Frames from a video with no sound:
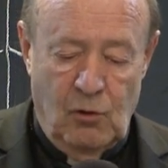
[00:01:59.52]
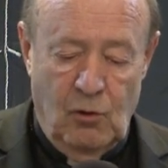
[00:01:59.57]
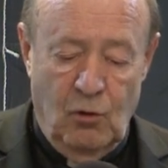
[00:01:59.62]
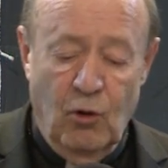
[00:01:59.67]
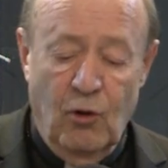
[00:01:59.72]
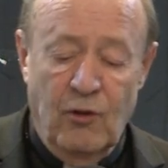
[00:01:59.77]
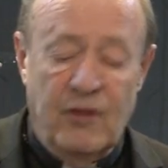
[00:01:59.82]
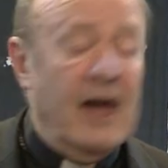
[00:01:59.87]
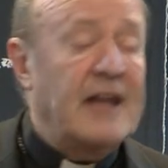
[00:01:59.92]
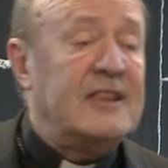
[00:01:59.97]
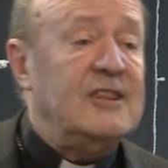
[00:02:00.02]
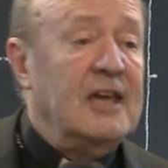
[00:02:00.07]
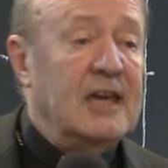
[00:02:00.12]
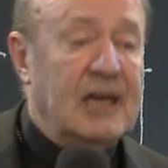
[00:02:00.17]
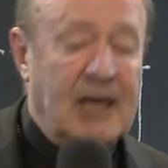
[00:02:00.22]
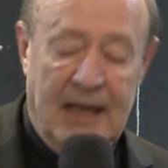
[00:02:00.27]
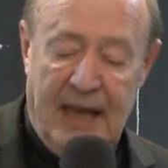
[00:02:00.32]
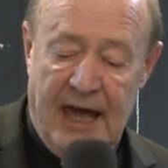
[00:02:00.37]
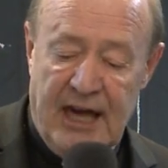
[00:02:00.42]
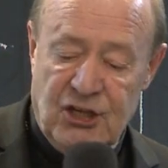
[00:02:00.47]
or the
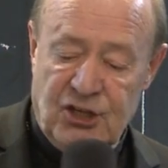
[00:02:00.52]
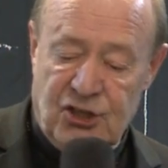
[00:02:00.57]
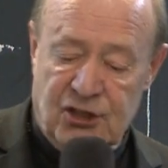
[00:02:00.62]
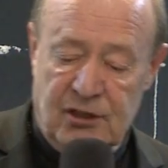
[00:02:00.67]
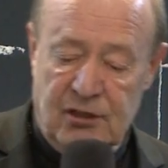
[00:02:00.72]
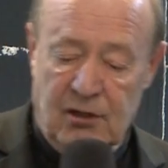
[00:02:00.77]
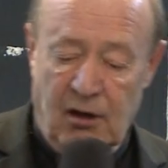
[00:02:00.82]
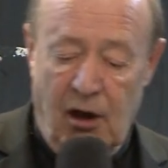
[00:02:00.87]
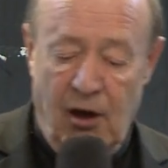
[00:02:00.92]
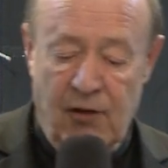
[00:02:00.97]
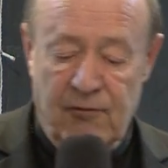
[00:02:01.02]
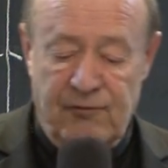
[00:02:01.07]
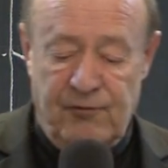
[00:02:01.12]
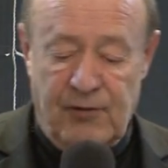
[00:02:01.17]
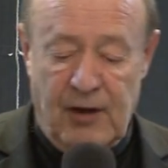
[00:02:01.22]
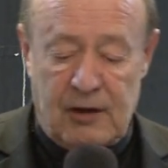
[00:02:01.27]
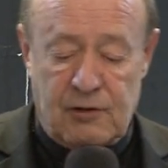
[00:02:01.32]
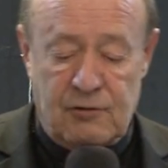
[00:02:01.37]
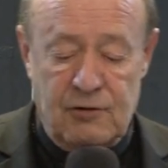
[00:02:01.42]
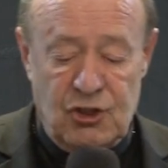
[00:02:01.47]
articulation of
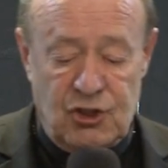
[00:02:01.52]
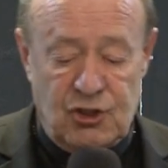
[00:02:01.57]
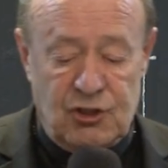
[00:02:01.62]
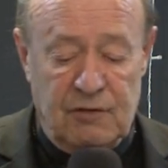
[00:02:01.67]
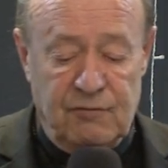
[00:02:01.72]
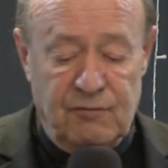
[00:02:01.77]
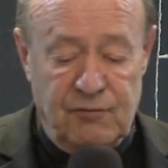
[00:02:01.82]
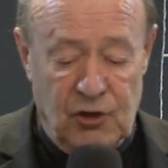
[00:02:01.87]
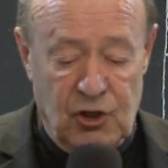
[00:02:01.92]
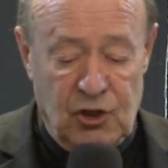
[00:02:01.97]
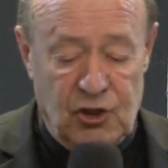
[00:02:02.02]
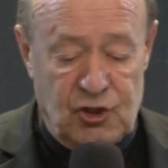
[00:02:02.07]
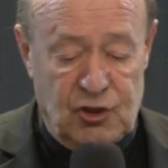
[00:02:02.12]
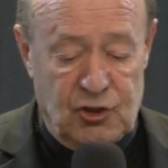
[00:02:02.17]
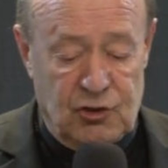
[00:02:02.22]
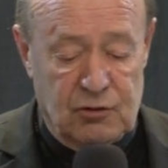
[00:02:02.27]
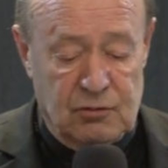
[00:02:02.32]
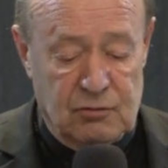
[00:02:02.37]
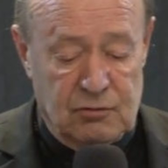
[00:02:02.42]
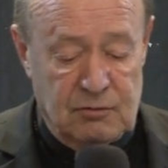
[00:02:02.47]
Christian
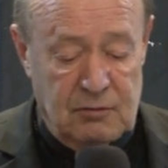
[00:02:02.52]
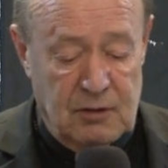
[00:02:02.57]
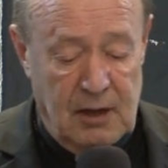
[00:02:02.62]
virtue